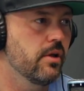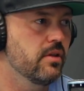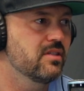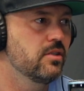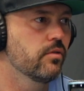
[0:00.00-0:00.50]

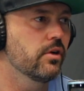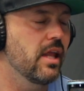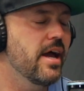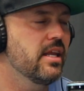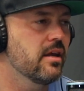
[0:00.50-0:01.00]
silver
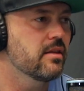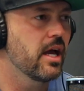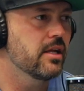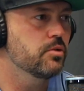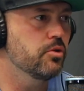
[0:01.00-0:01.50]
lining in
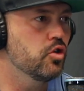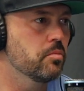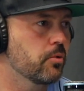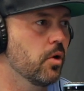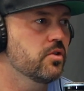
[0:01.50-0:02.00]
that is when you
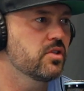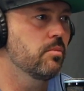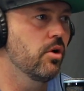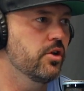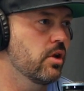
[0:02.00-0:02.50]
approach
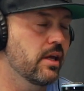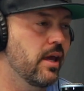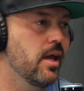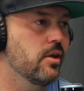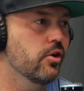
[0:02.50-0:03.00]
someone, you're like,
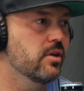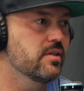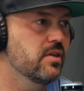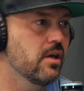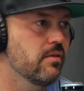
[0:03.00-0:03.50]
hey, you're going to
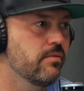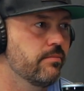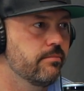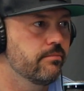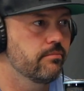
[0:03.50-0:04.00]
save,
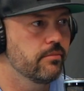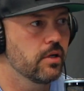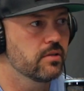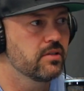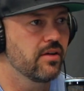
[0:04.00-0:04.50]

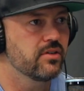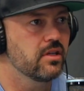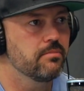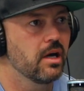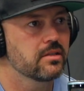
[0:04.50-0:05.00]

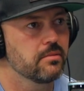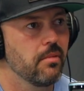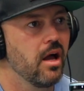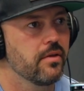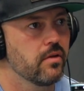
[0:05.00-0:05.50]
$17 a
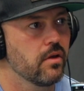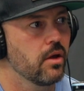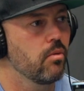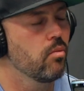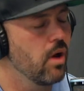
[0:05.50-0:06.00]
month. And they're like,
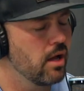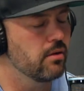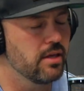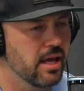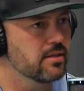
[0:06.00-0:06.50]
wow,
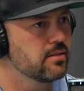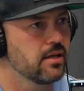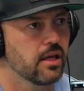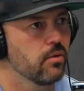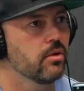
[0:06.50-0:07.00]
yes, I
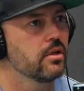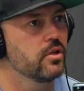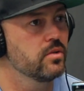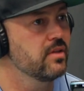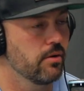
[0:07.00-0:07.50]
could really
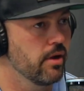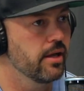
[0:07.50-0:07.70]
use that right